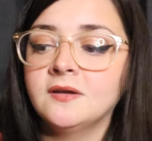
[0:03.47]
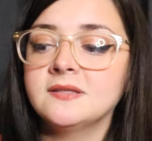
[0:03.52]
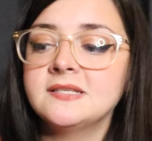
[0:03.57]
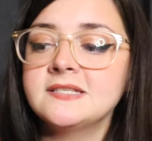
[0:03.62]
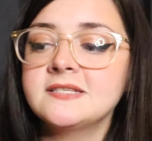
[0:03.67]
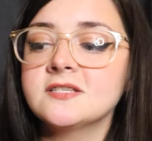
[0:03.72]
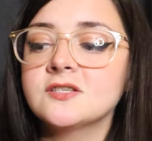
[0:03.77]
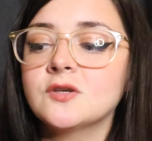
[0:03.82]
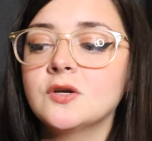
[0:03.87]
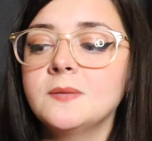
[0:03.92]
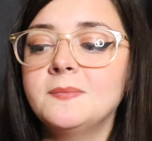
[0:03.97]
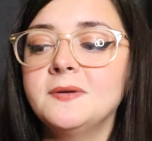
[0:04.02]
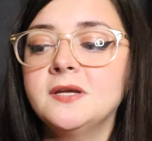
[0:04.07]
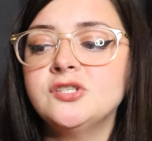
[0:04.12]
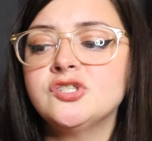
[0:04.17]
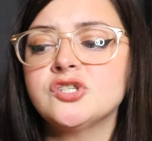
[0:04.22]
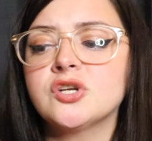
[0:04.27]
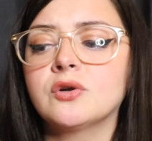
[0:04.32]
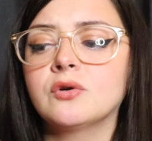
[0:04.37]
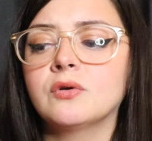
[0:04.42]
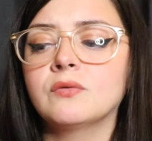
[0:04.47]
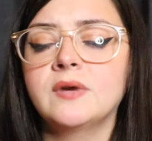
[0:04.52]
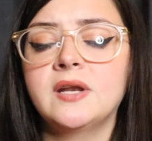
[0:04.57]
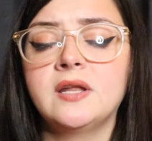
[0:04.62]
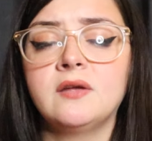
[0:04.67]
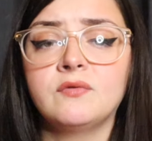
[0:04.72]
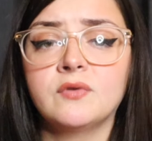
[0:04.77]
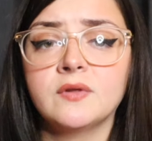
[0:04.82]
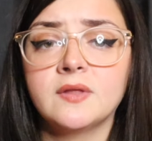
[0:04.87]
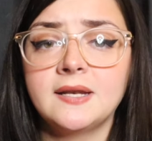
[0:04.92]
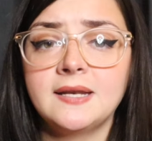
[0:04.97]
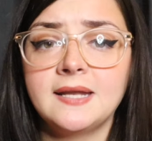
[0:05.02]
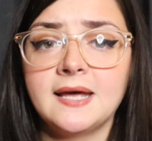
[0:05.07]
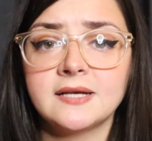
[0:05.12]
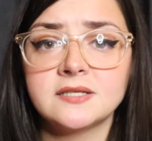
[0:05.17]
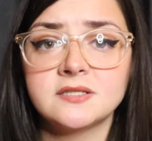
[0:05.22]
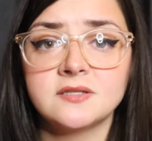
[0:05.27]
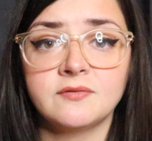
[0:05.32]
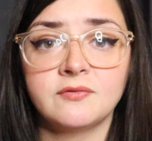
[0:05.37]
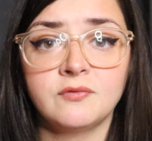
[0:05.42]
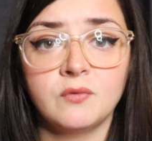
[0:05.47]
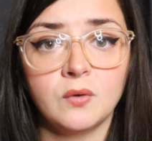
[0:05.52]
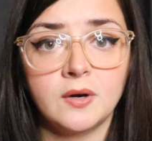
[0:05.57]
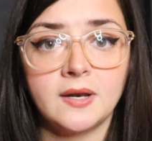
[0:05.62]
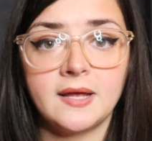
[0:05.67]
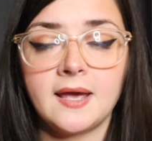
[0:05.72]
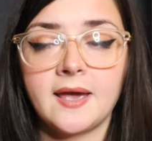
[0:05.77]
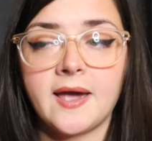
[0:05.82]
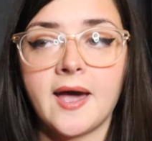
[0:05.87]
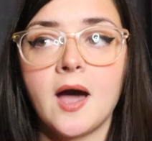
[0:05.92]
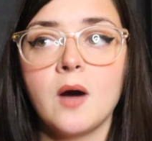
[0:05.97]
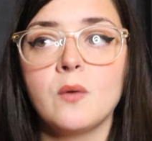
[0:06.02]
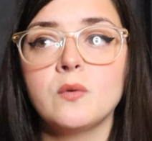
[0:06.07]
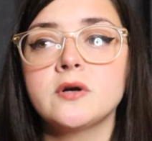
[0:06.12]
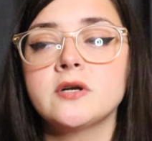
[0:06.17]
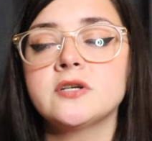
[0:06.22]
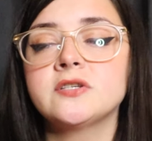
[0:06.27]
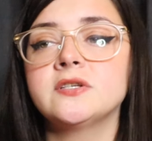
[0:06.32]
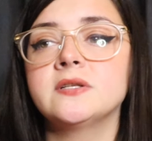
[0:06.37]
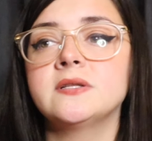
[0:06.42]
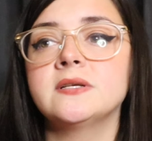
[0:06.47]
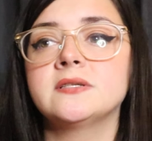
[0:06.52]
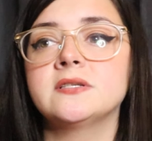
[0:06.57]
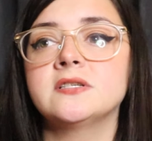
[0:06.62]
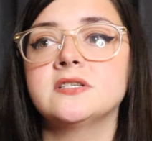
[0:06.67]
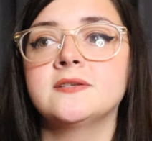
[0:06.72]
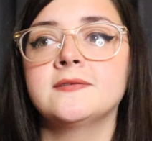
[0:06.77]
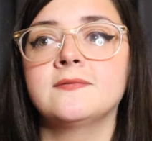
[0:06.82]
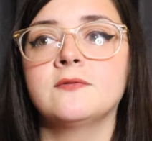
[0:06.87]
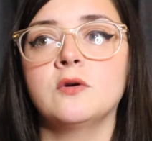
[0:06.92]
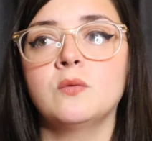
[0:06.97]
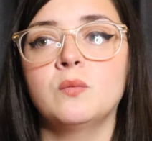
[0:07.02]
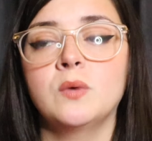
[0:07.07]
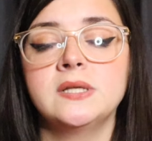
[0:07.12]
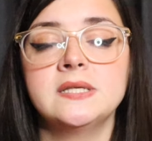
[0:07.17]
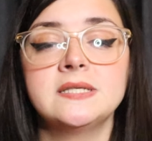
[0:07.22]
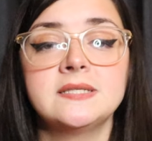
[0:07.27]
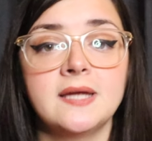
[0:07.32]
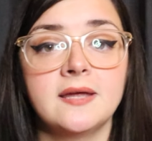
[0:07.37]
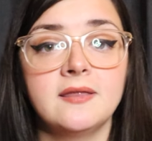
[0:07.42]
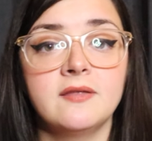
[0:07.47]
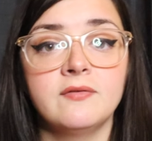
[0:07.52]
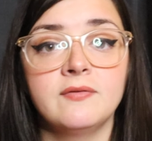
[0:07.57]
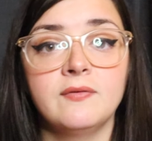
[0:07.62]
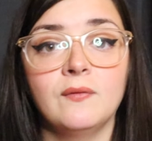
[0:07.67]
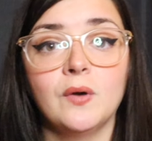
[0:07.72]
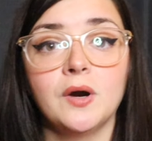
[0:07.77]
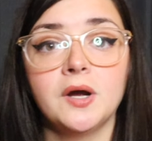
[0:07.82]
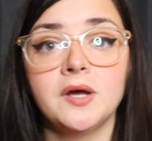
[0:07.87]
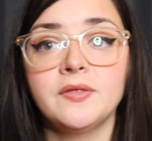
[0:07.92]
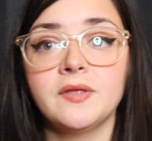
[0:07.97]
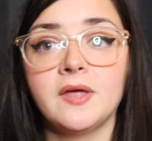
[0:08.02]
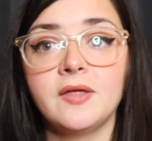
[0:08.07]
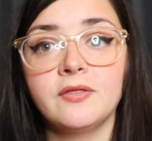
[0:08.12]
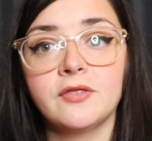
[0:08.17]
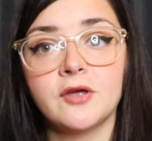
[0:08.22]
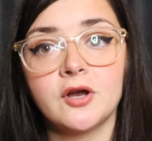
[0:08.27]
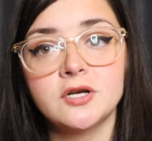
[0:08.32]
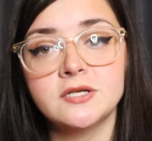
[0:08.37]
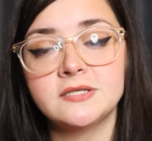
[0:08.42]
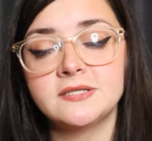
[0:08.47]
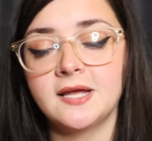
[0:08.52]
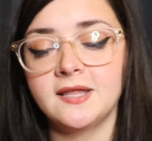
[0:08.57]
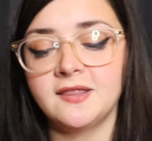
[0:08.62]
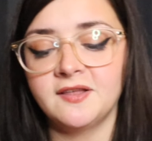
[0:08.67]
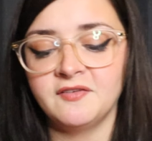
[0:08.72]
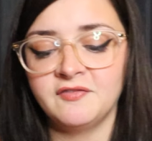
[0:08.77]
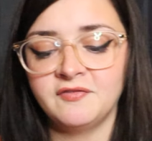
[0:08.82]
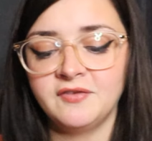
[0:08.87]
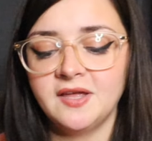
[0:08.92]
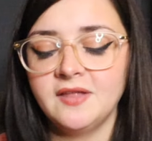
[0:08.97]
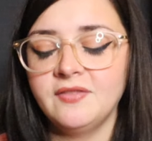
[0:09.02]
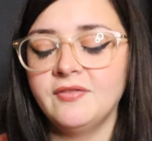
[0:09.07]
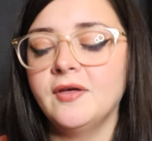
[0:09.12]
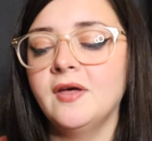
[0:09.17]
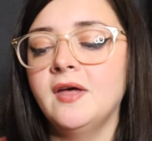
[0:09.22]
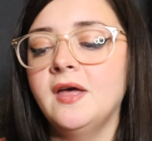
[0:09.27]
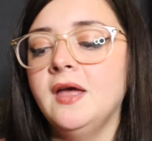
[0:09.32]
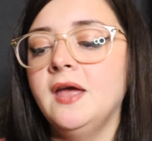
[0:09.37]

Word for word: This is going to be a general reading for the next 48 hours. So this is for Wednesday the 4th and Thursday the 5th.